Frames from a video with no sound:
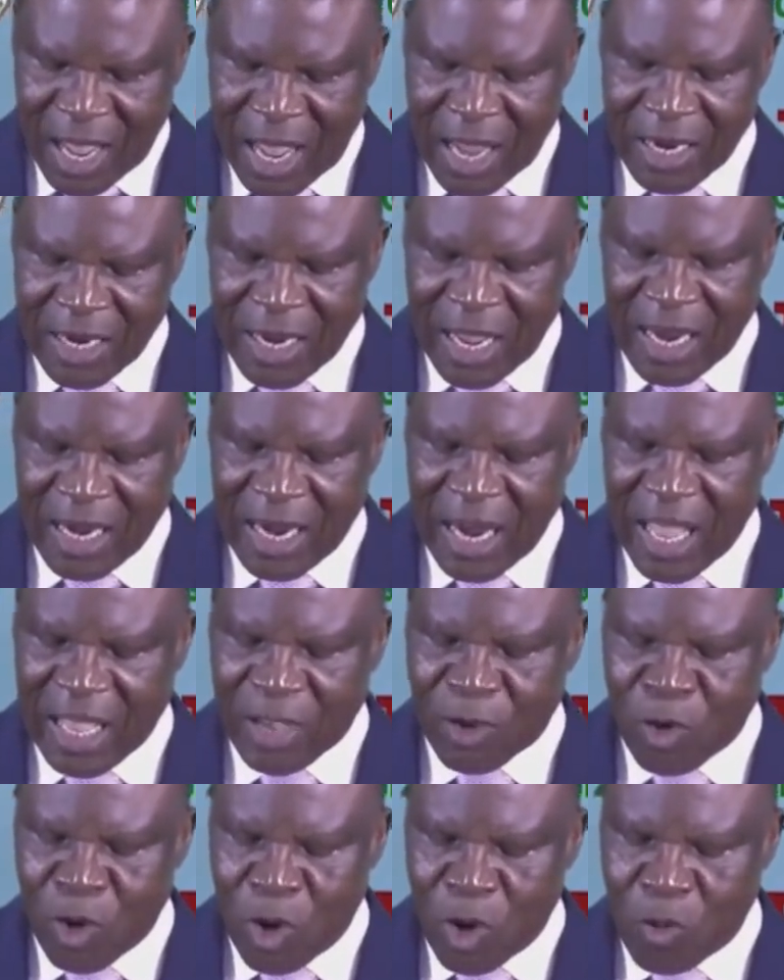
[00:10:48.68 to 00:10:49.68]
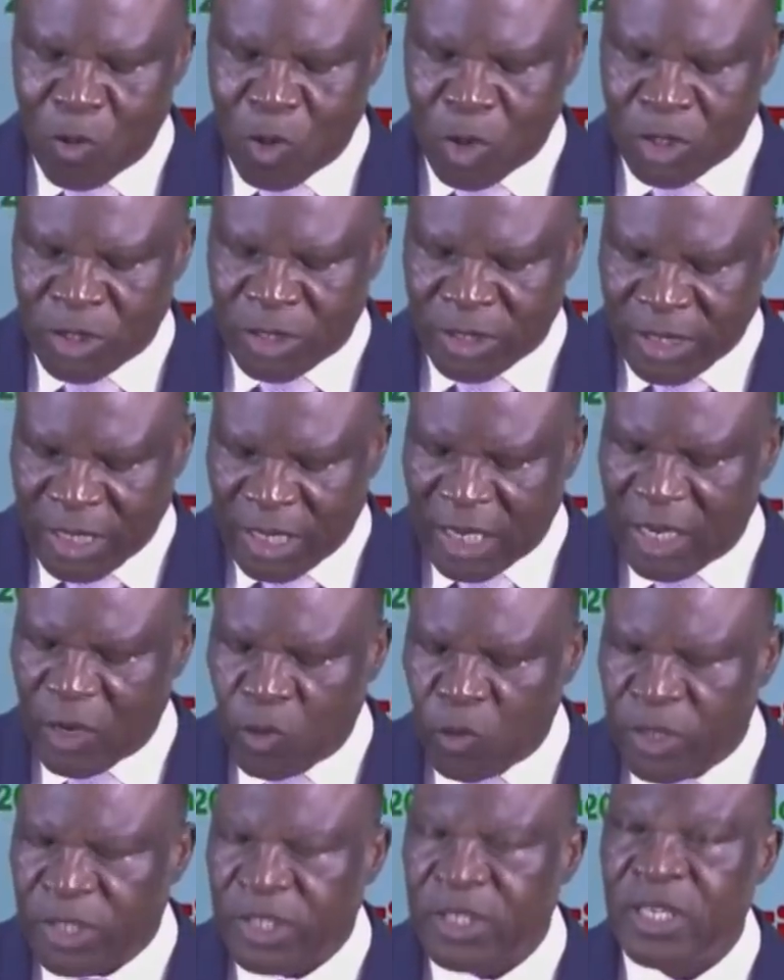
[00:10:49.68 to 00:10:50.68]
and realized God was
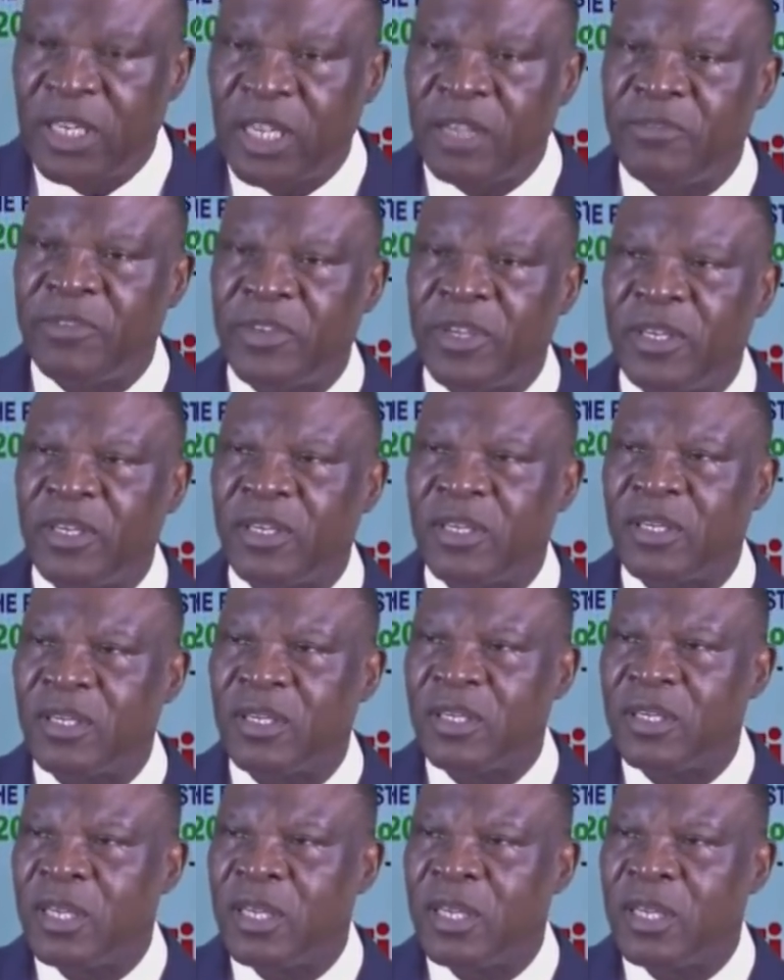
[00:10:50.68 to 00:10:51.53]
really with David.